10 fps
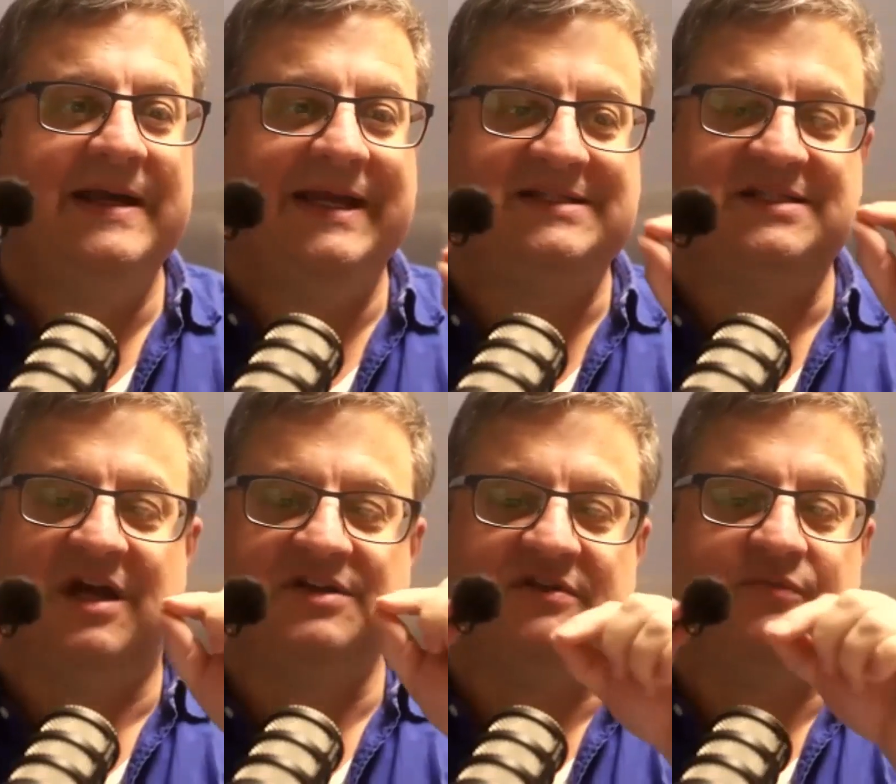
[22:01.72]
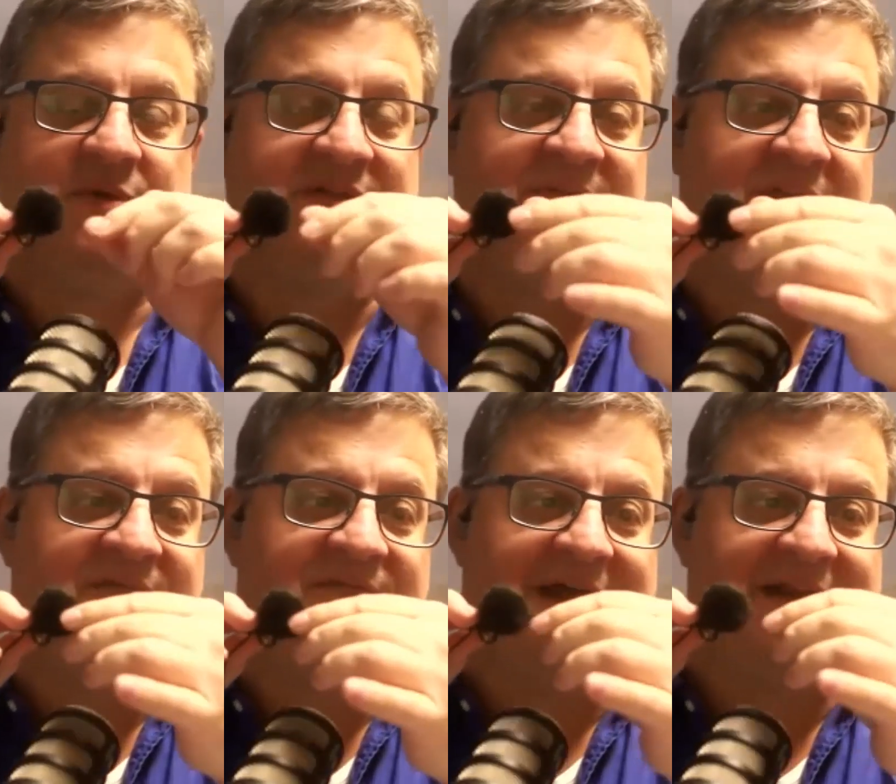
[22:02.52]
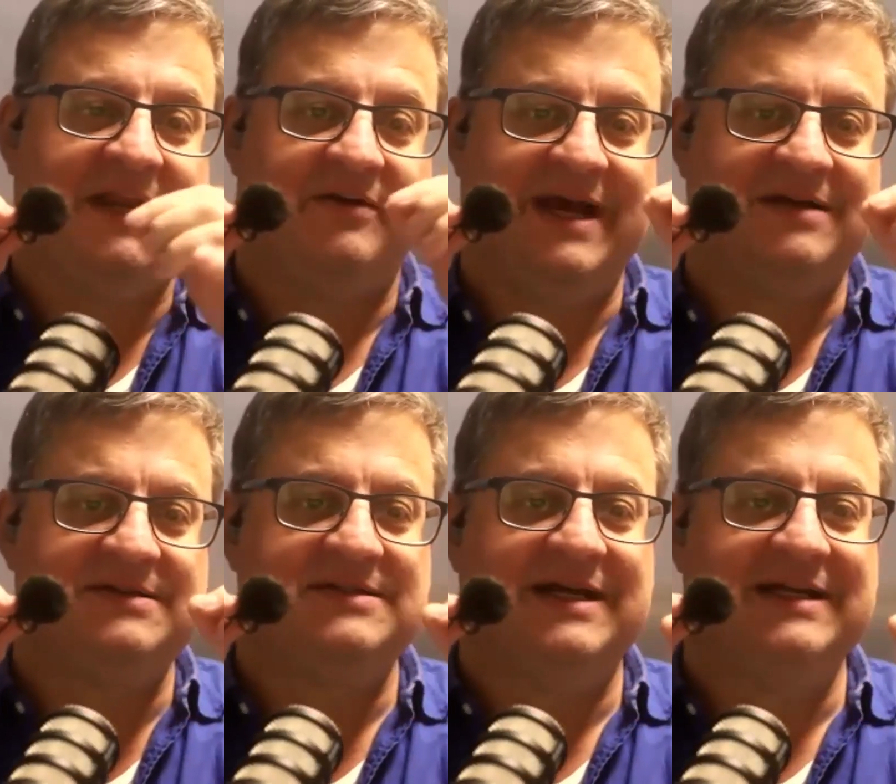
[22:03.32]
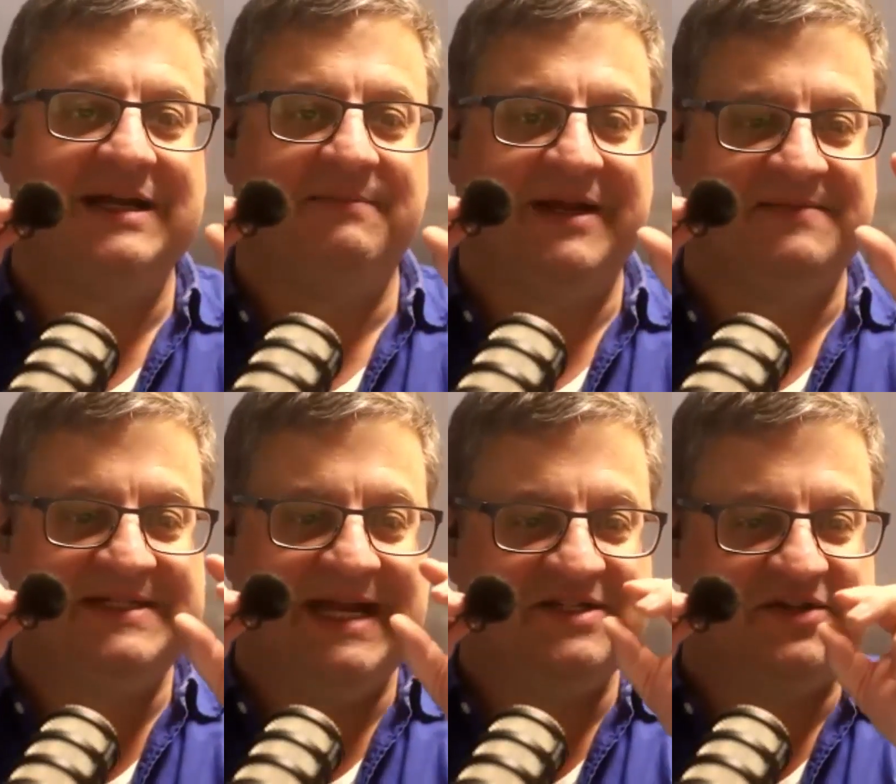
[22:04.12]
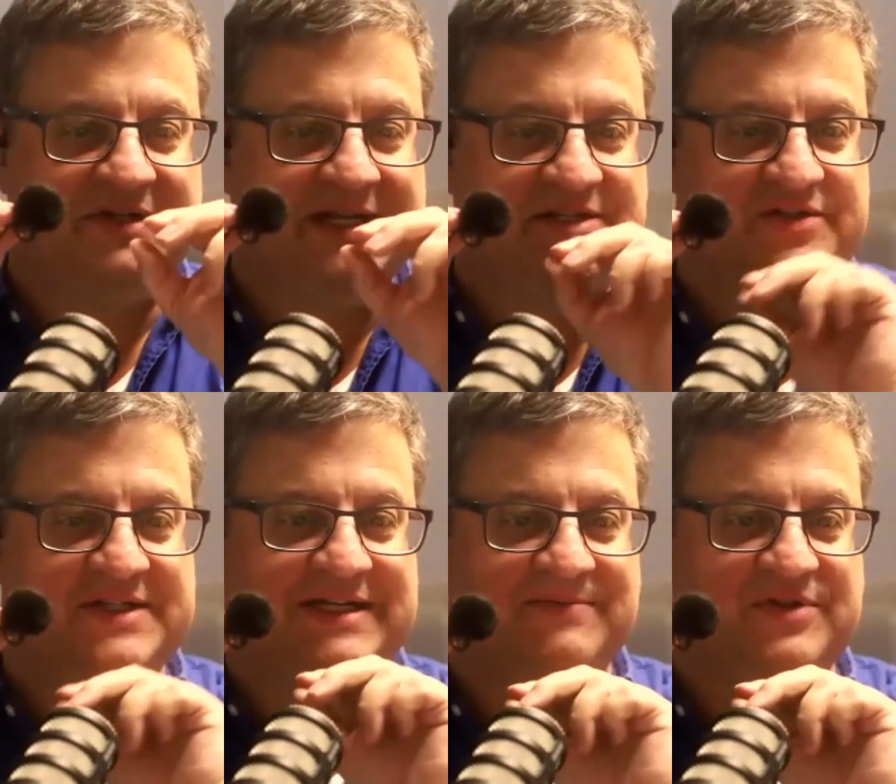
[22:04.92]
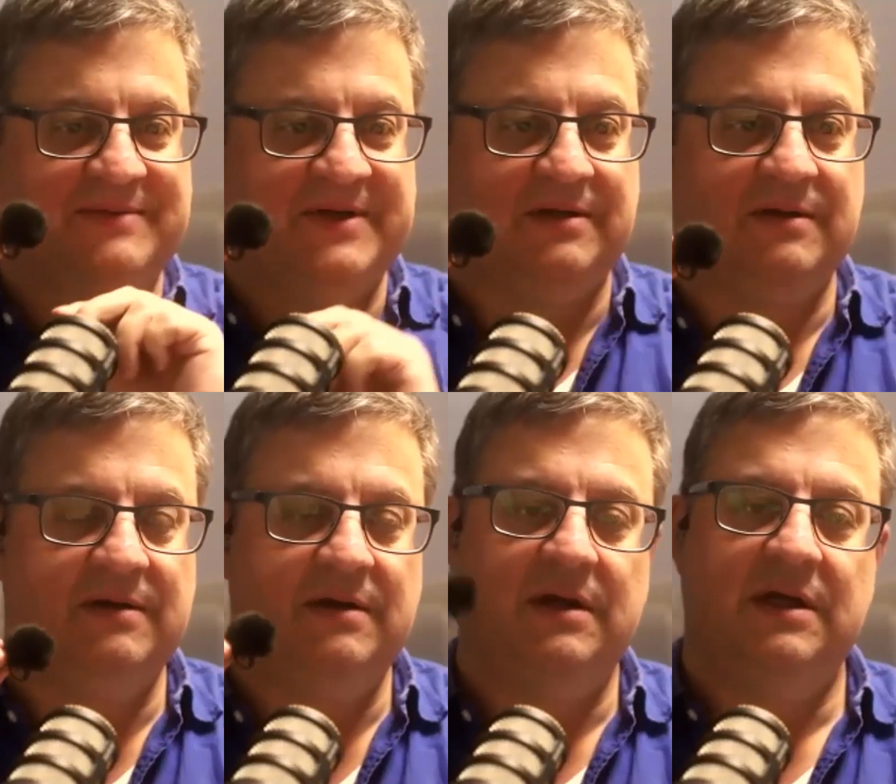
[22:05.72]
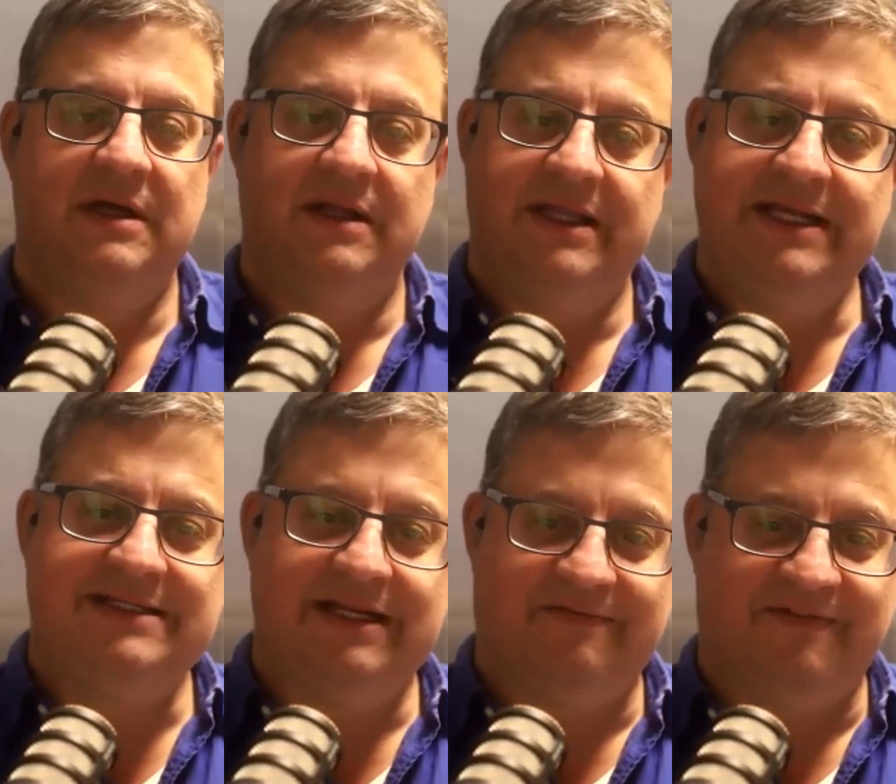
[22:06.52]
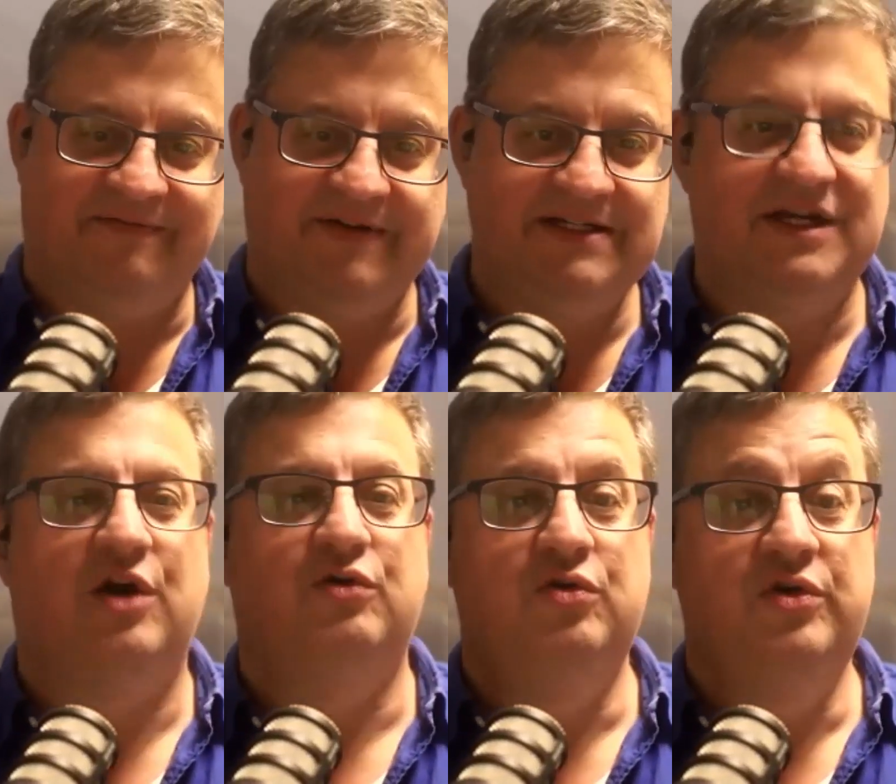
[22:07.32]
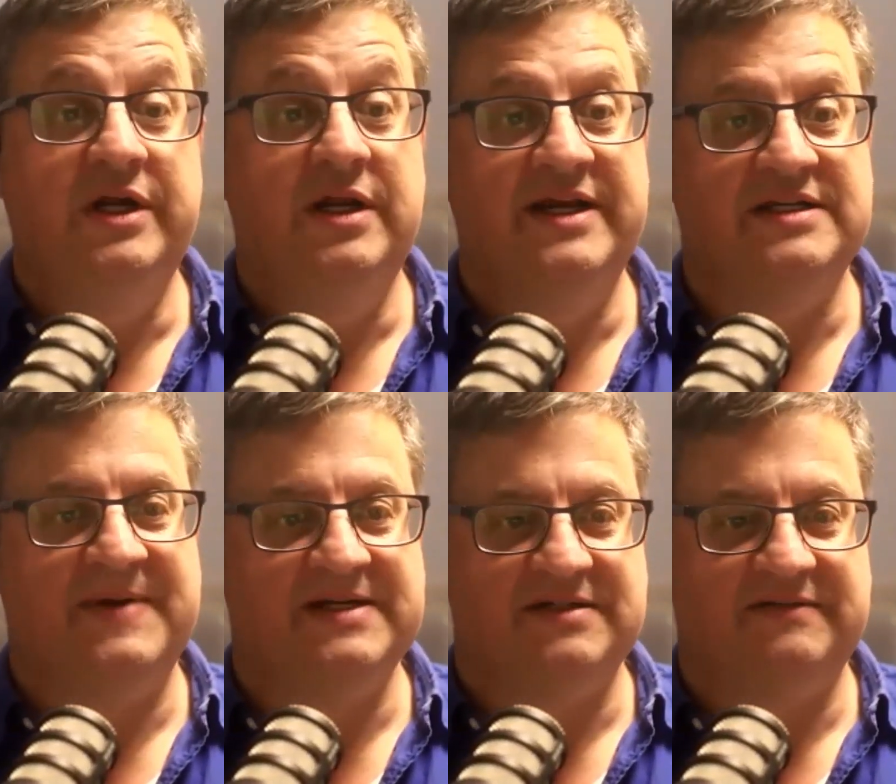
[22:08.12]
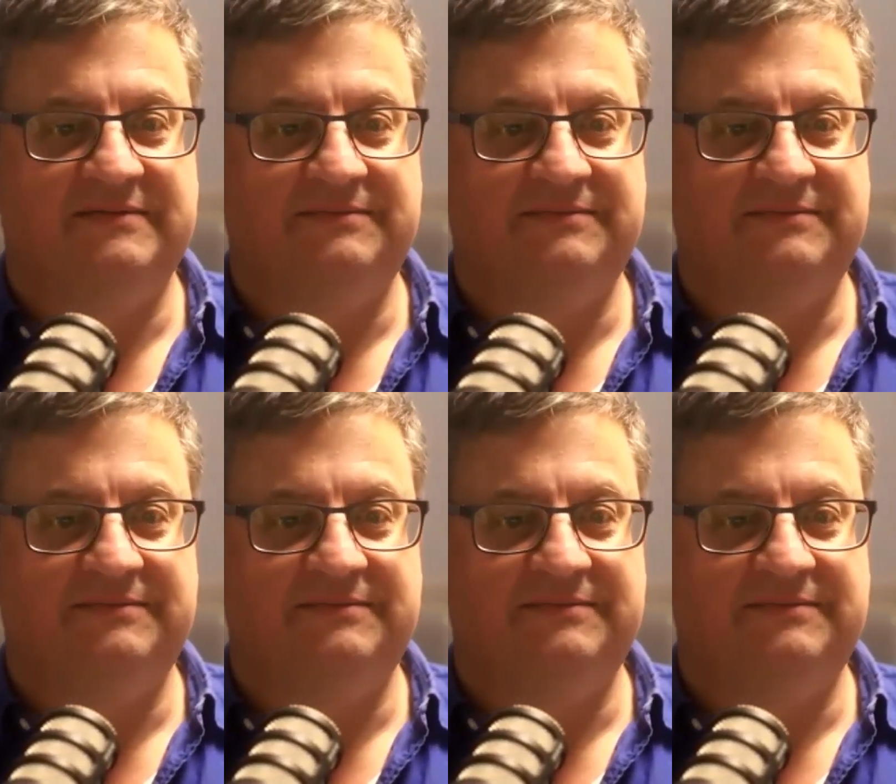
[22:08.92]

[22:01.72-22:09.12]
it starts off with very fine hair on the outside and it becomes denser and denser as it comes to the middle these little fluffies are really expensive